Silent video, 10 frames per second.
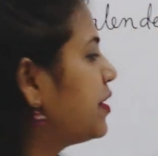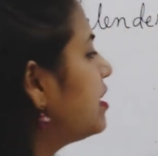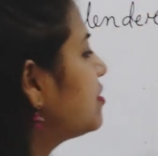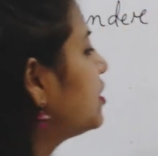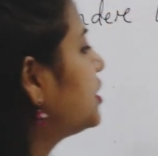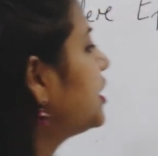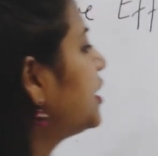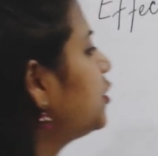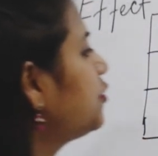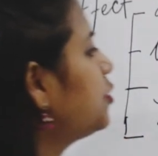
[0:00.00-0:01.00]
So
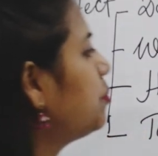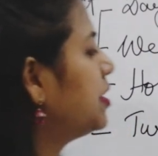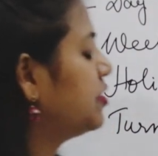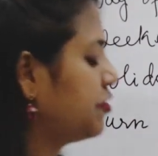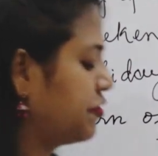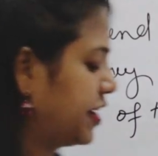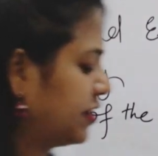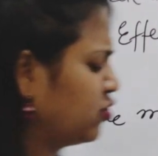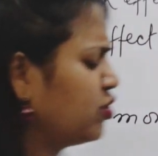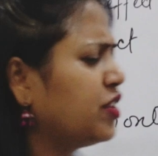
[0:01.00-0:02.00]
turn of the month effect.
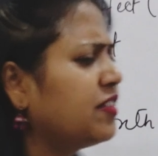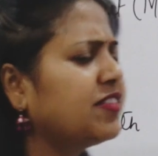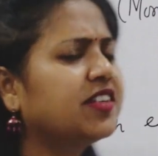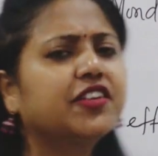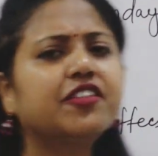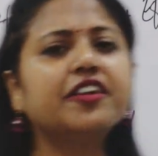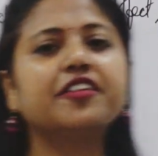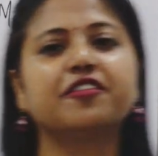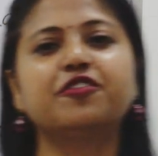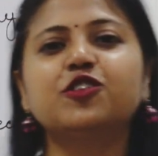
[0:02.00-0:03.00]
So this generally
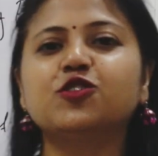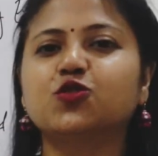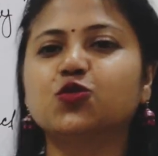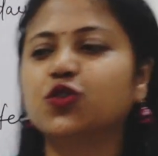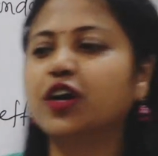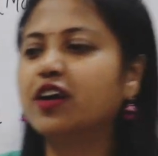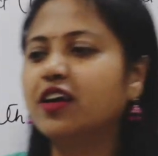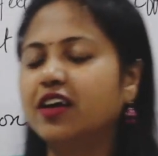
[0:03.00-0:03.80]
refers to the